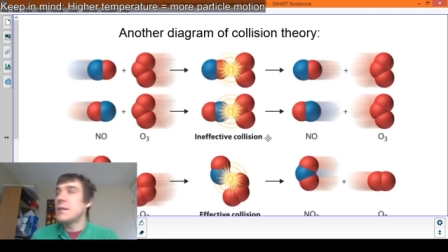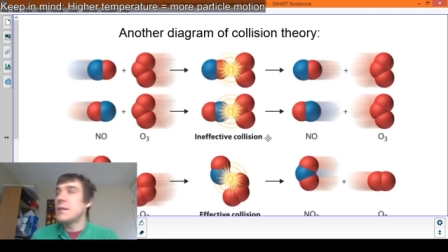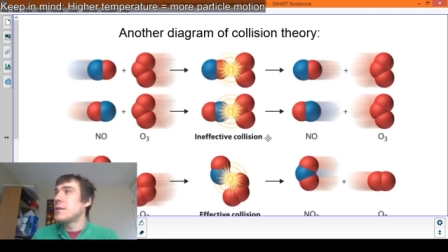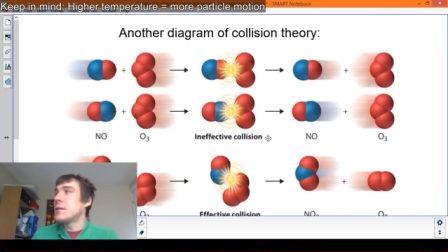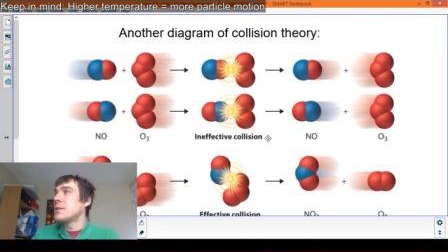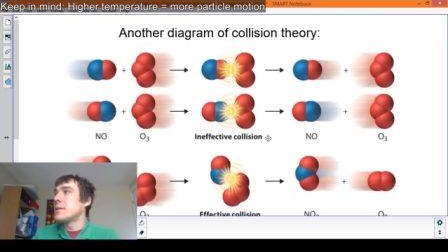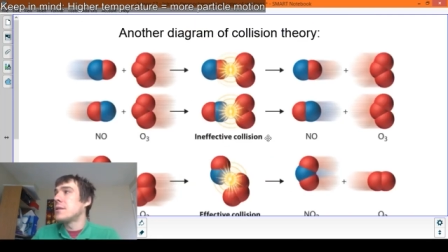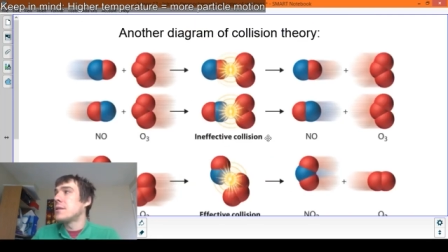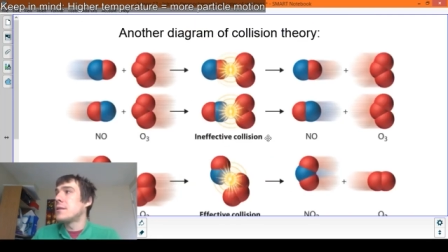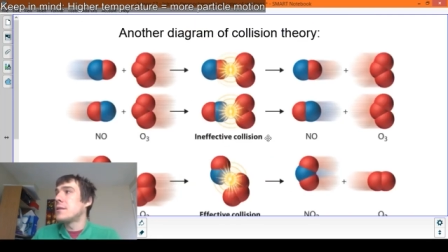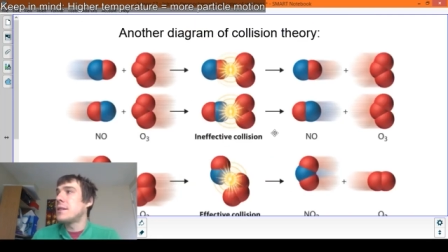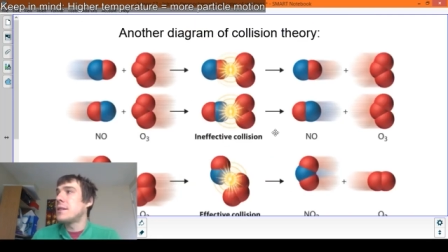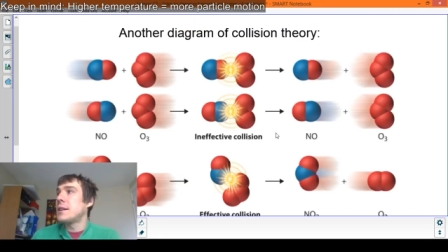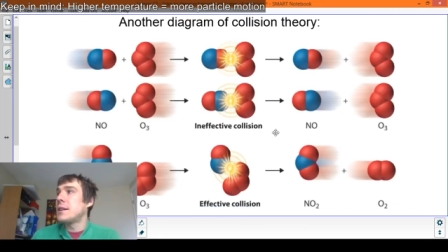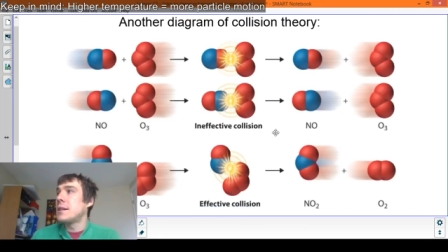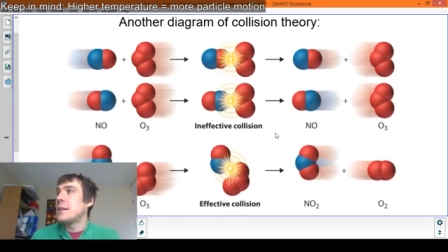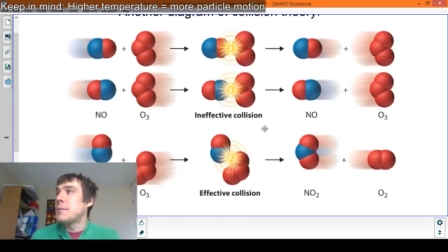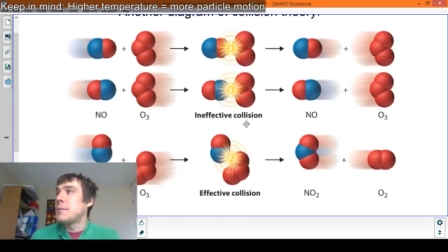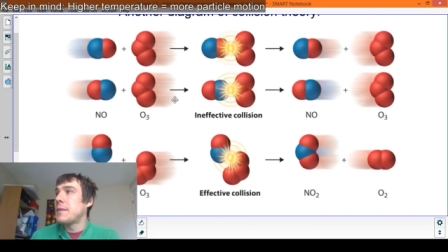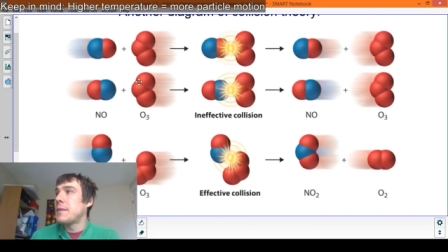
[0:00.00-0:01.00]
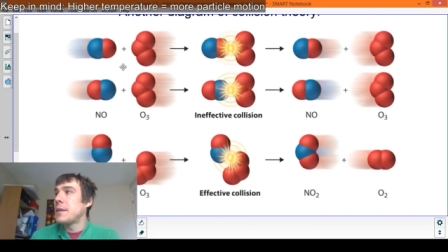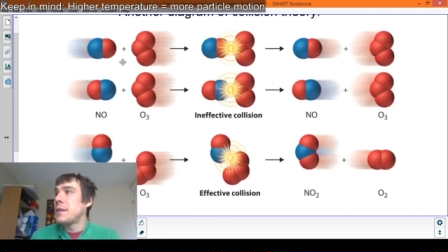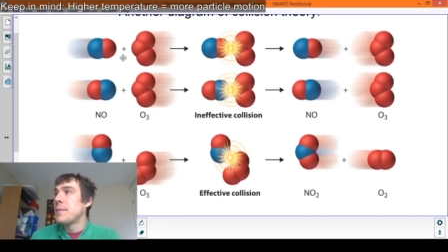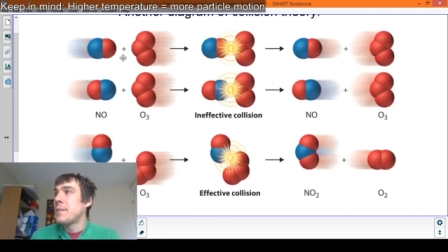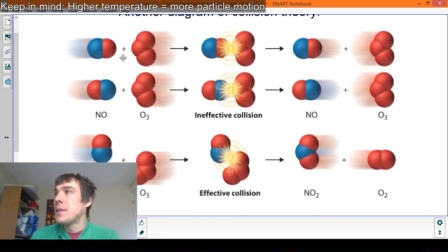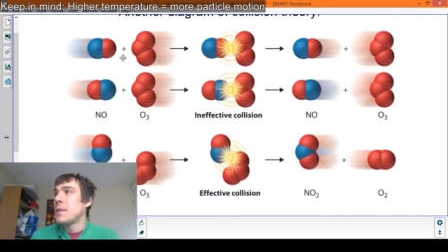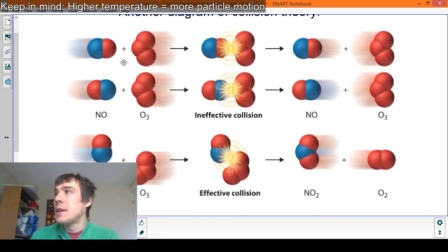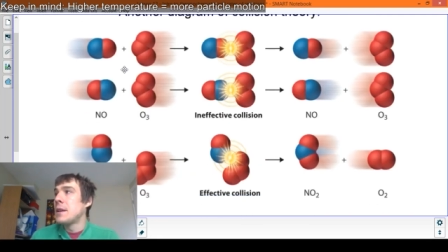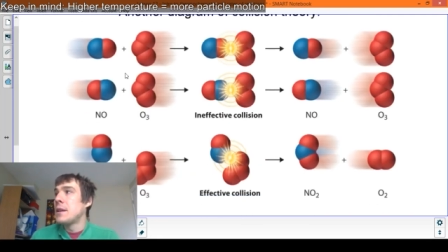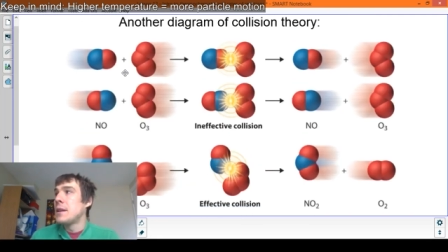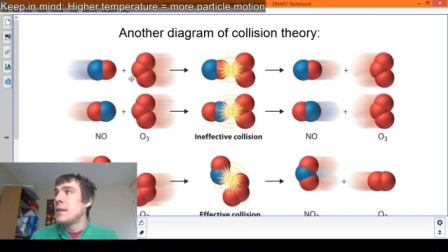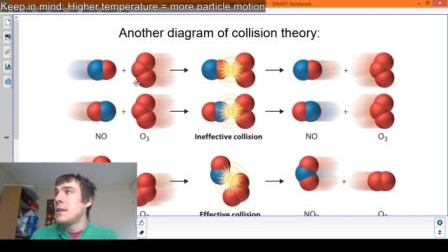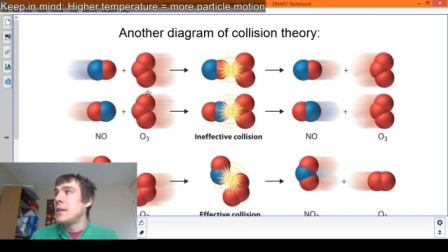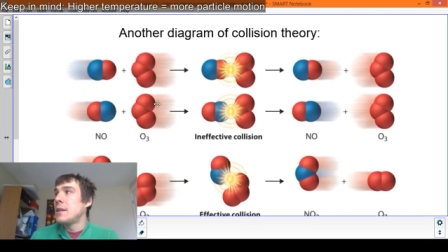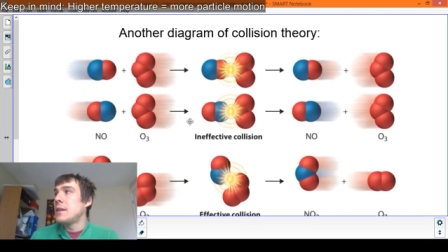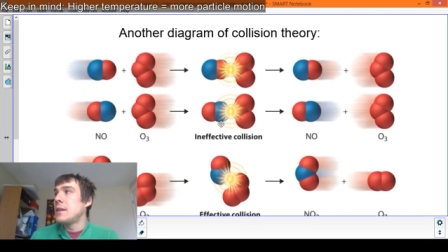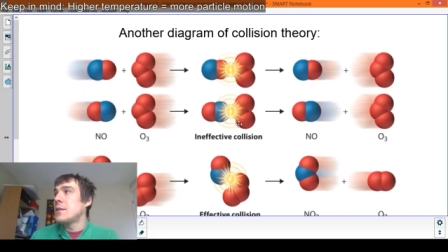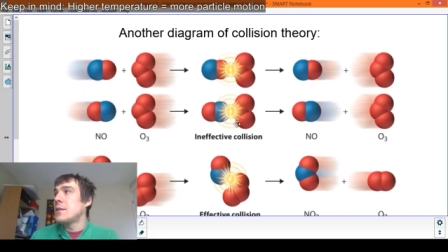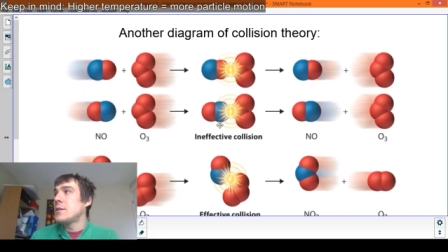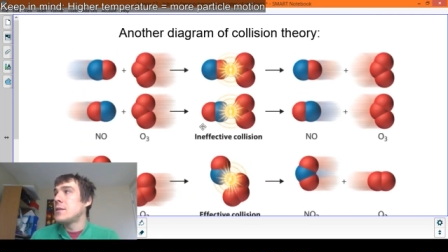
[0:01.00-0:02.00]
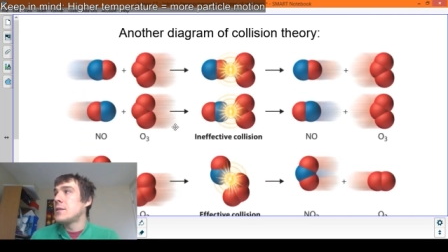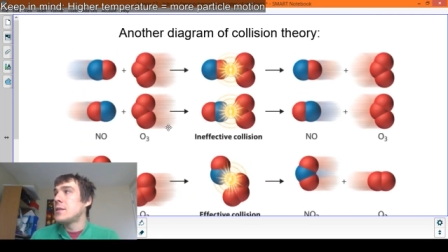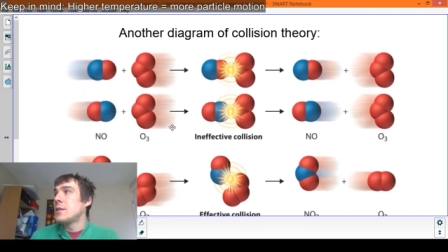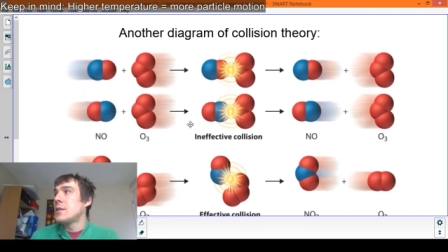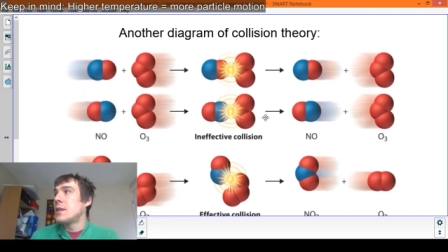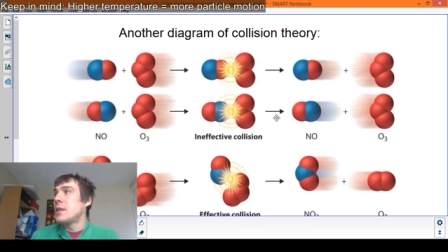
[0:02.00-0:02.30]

Here's another diagram of it. Here's